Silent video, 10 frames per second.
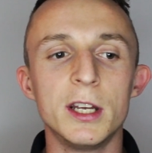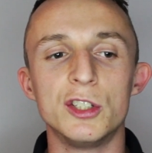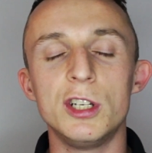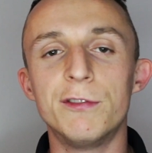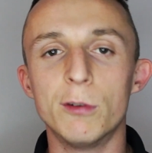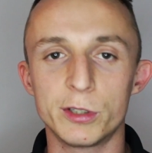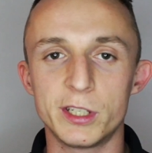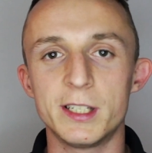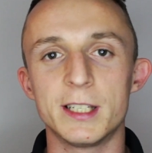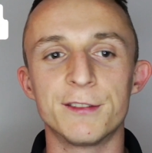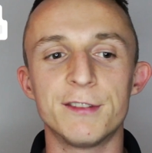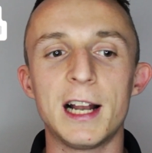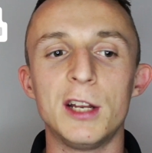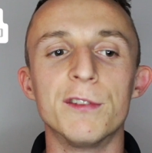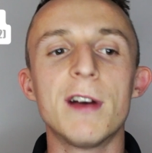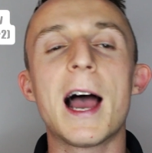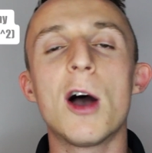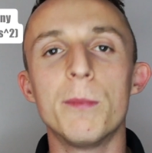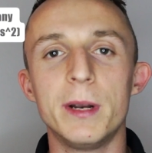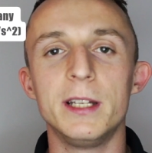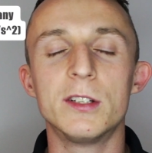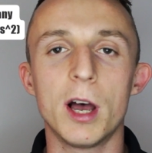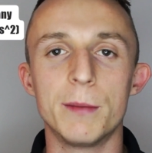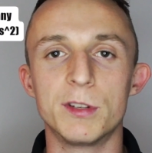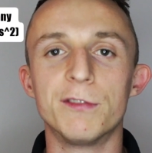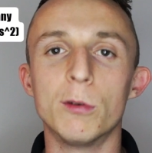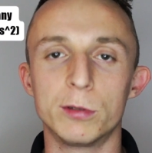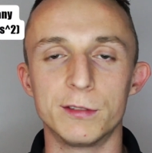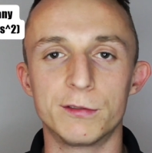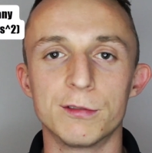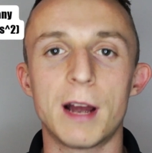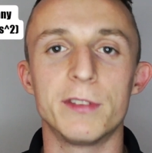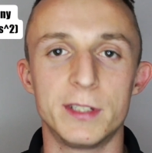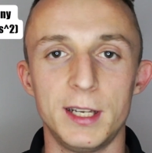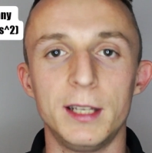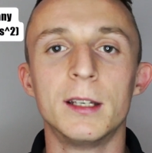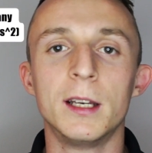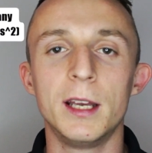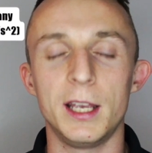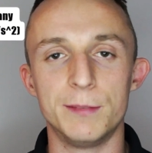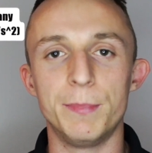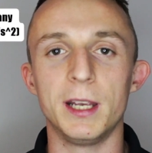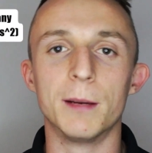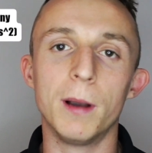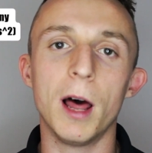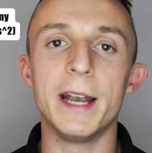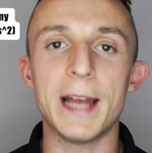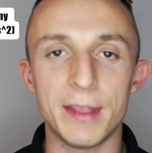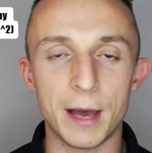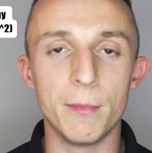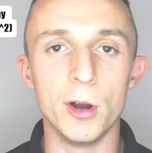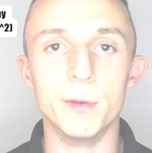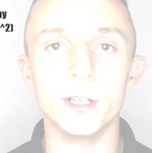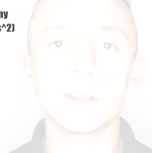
G-forces is a value of how many times the force of gravity is being applied at that moment.